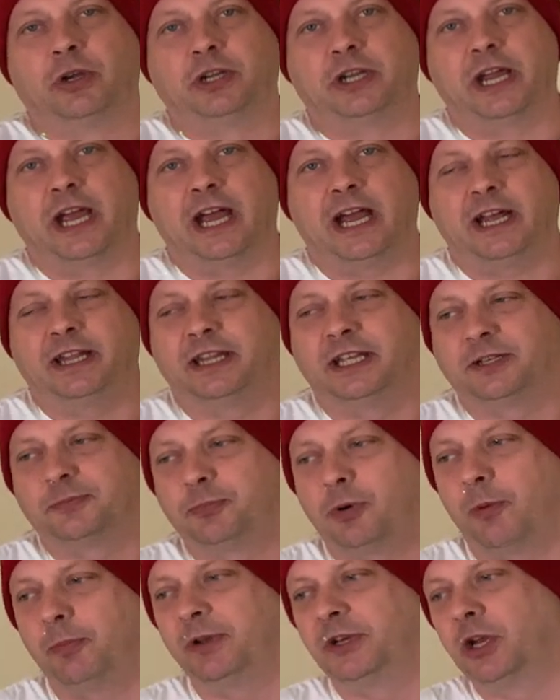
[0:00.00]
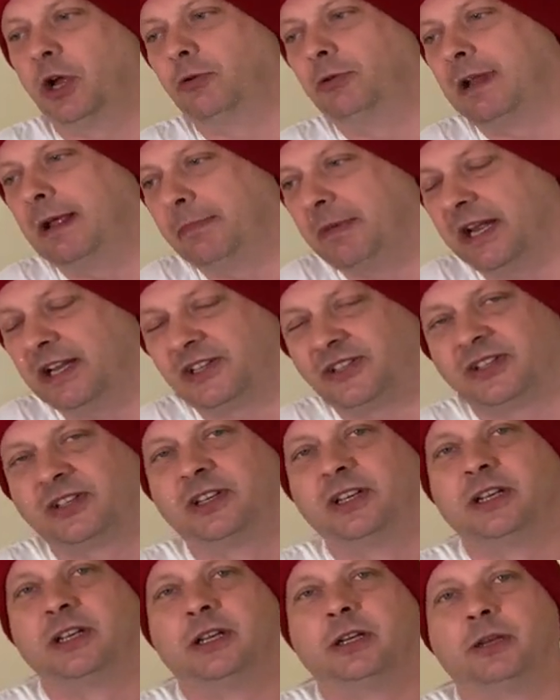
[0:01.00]
yeah? There's probably no
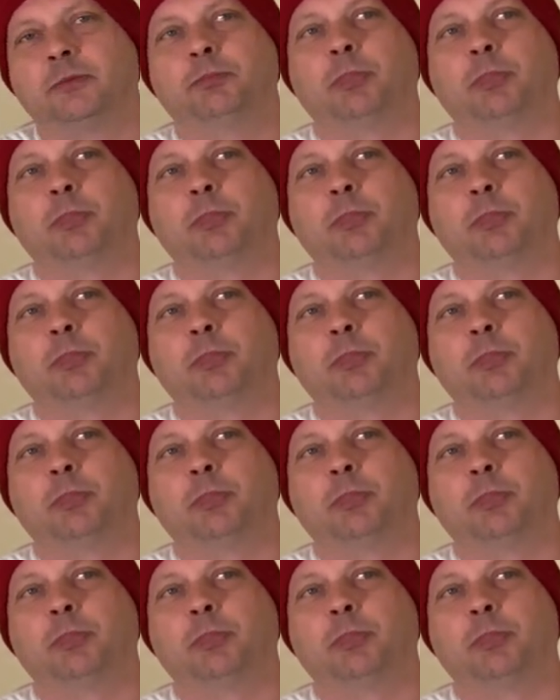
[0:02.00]
limits.